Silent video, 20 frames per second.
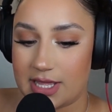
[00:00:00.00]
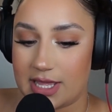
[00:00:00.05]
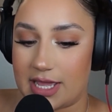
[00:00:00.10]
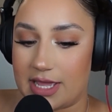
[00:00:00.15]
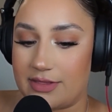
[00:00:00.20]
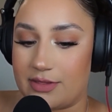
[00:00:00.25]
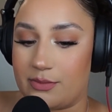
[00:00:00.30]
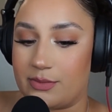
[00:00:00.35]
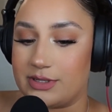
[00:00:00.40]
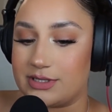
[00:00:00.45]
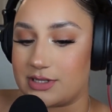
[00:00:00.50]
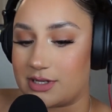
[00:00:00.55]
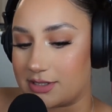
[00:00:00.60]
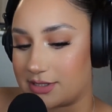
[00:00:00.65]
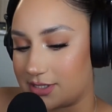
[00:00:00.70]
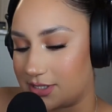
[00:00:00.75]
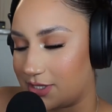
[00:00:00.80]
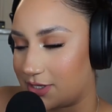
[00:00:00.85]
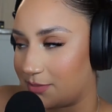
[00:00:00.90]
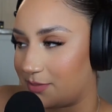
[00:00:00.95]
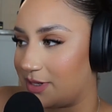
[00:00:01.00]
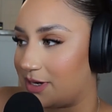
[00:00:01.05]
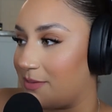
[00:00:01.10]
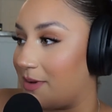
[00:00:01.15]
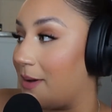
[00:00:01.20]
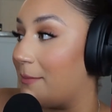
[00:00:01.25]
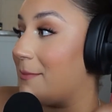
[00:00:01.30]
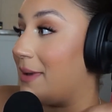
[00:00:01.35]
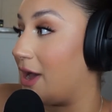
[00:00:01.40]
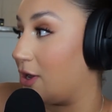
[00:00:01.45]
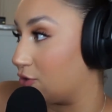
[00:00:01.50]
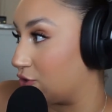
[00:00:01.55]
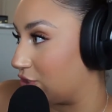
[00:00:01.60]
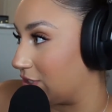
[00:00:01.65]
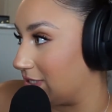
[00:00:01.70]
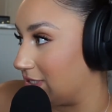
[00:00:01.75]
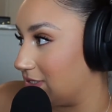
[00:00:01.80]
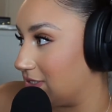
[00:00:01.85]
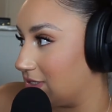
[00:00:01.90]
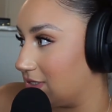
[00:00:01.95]
And then we talked a little bit about
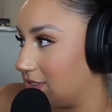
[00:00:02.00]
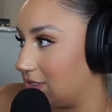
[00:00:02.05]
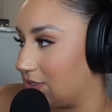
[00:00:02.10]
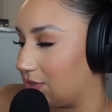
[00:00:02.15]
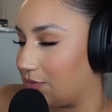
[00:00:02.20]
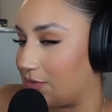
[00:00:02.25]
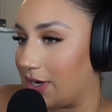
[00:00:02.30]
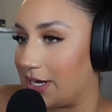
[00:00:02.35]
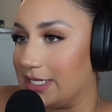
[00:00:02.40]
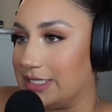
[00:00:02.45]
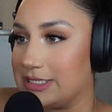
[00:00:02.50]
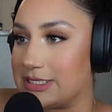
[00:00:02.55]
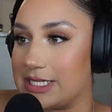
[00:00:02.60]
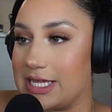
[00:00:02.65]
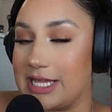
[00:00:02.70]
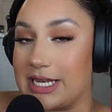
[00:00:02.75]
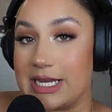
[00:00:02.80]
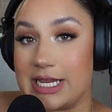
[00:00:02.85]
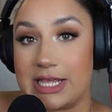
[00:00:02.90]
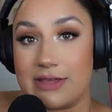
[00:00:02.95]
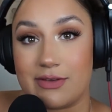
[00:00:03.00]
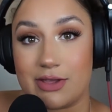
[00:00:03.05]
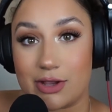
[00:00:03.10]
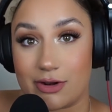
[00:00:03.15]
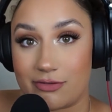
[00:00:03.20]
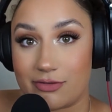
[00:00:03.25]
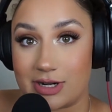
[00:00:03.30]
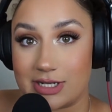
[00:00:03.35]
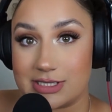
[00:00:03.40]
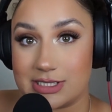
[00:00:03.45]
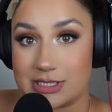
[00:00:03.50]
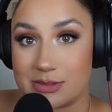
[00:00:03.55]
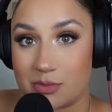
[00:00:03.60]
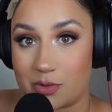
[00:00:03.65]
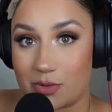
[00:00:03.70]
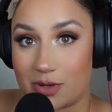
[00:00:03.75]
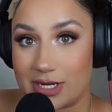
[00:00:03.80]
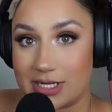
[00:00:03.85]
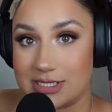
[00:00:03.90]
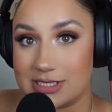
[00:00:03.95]
boundaries, right? And giving your friends some
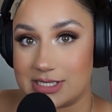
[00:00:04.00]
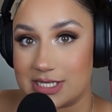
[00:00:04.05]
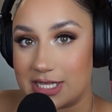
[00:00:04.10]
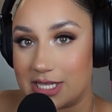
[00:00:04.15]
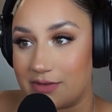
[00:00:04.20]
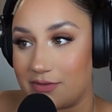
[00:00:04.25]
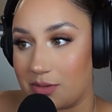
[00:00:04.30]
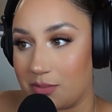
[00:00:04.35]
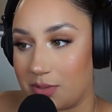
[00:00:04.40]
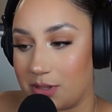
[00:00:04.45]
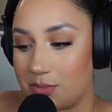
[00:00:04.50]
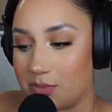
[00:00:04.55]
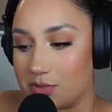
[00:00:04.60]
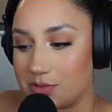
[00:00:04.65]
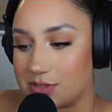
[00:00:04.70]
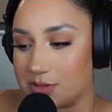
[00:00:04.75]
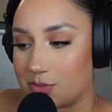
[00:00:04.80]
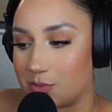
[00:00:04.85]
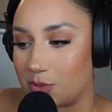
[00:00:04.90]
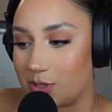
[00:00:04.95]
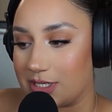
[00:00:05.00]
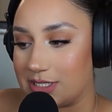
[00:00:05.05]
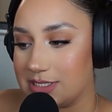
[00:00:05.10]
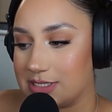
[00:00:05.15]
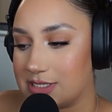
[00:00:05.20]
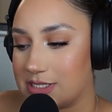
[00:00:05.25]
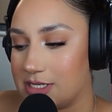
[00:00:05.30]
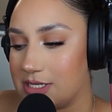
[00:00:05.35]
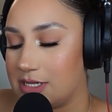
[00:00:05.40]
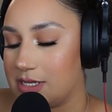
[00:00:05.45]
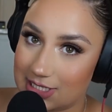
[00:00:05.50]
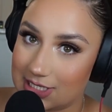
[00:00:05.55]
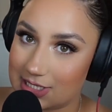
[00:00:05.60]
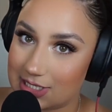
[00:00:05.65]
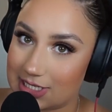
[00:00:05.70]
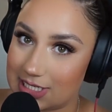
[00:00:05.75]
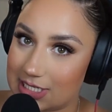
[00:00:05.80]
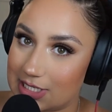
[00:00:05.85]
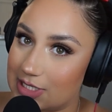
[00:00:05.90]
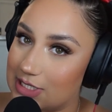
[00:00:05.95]
grace and giving people some grace.
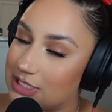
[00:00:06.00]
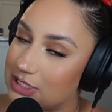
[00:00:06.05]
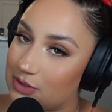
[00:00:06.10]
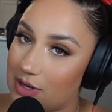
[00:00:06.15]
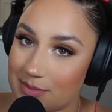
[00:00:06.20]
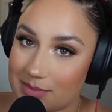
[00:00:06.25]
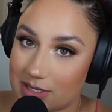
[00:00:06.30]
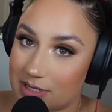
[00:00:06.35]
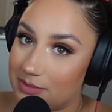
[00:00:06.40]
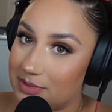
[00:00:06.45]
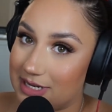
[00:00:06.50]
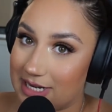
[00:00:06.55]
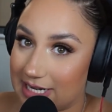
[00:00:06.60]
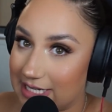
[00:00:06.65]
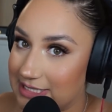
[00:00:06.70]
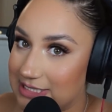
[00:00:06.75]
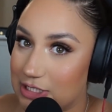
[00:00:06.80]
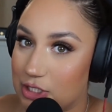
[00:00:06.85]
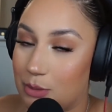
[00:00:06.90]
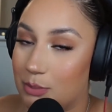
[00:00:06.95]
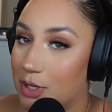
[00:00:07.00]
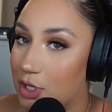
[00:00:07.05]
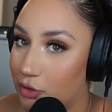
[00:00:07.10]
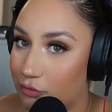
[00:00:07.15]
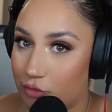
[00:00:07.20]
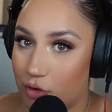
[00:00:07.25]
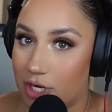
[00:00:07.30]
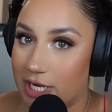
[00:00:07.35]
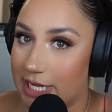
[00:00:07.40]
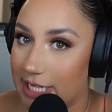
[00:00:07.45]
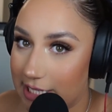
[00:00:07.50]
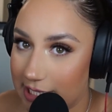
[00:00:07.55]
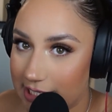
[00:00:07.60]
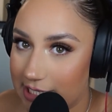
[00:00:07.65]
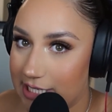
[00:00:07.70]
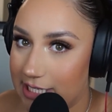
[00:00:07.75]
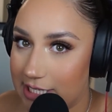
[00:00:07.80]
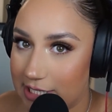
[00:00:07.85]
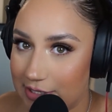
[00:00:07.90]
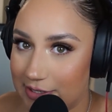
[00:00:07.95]
To wrap it up in a nice little bow for you.
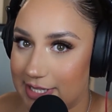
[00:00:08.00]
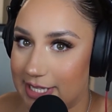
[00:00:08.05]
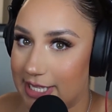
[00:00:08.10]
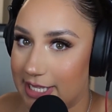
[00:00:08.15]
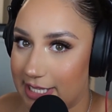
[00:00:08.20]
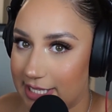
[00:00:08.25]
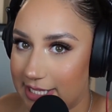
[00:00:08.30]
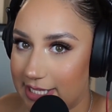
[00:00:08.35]
Okay.